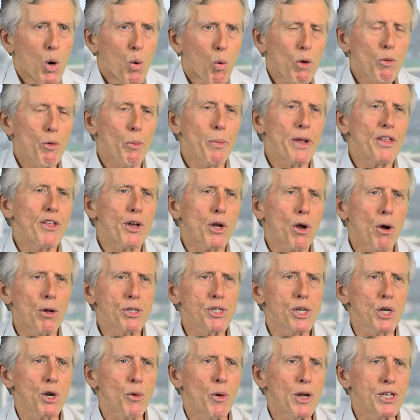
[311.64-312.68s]
What would be the
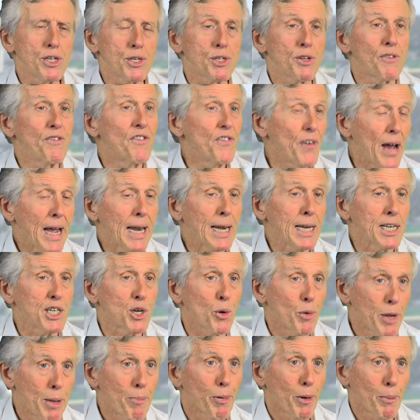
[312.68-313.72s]
consequences of failing
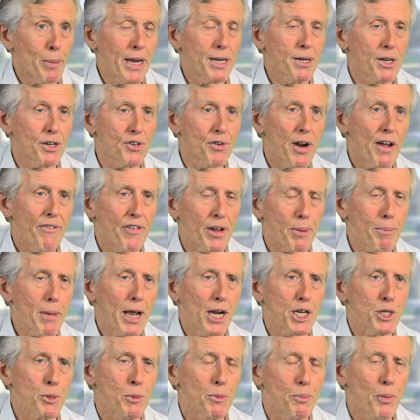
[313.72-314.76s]
to implement a traffic
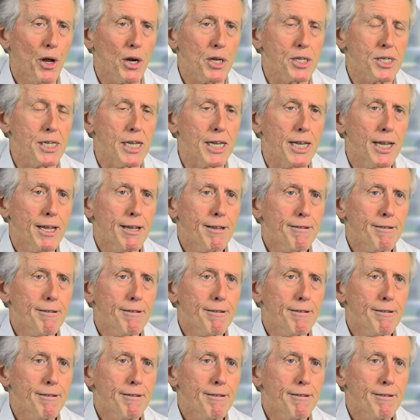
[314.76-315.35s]
management policy?